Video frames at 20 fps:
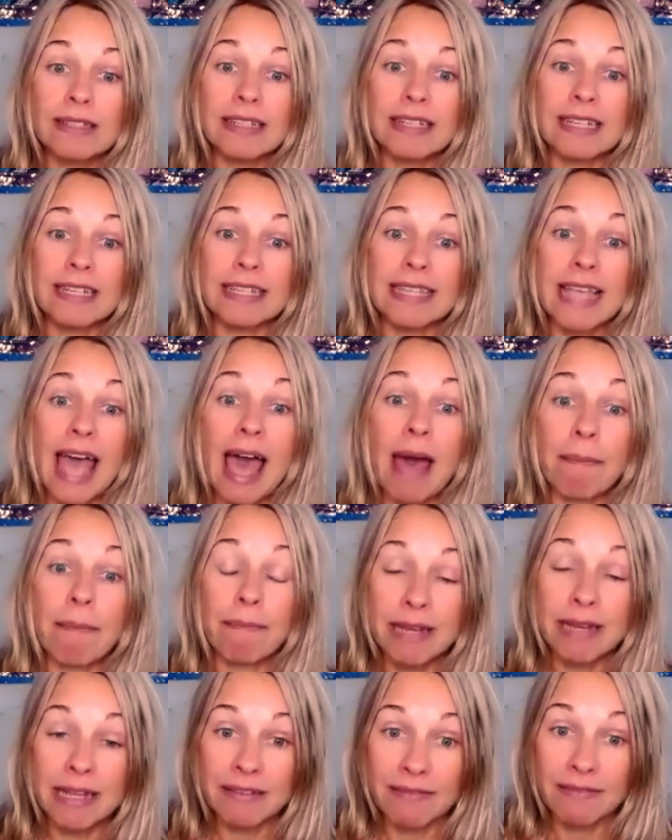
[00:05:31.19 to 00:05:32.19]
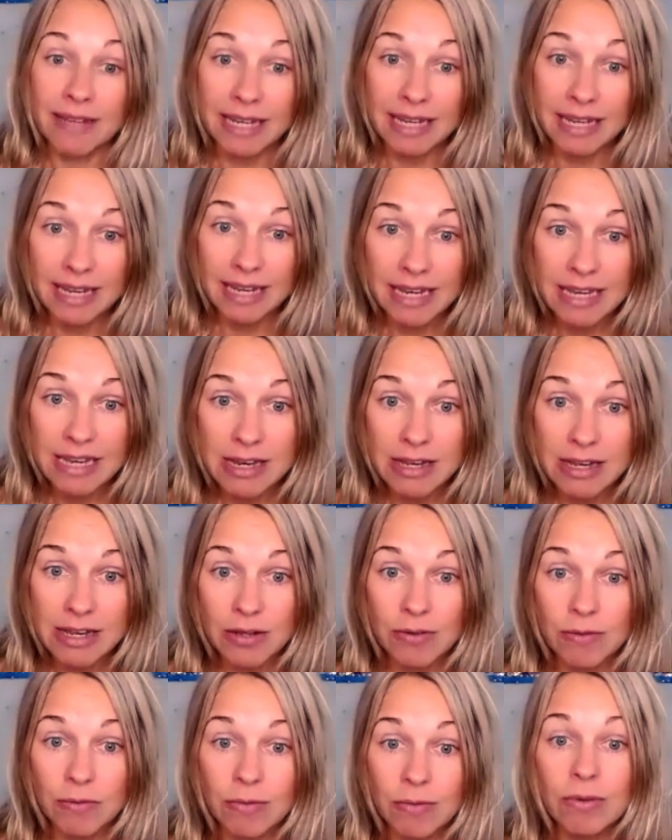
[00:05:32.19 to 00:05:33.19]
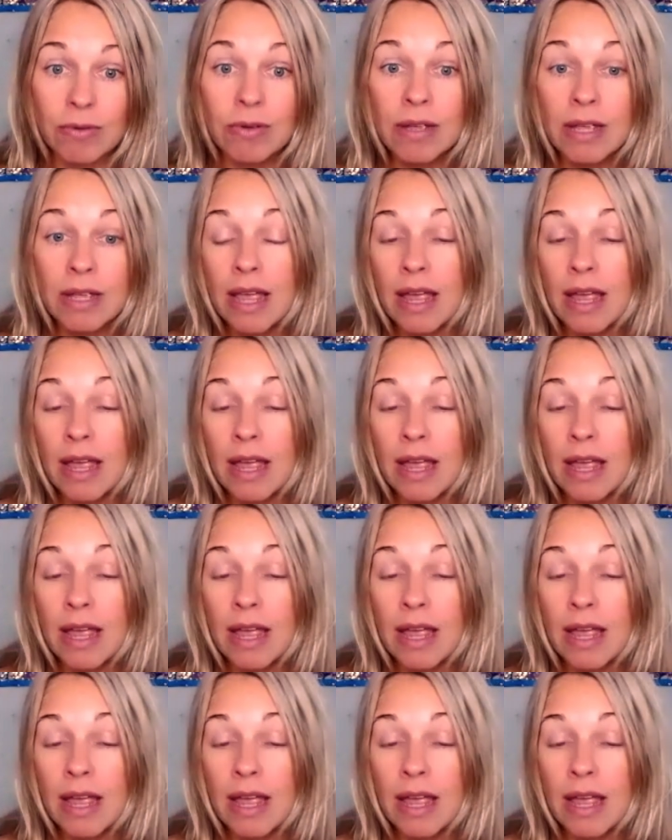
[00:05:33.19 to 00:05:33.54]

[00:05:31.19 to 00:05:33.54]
is happening within you,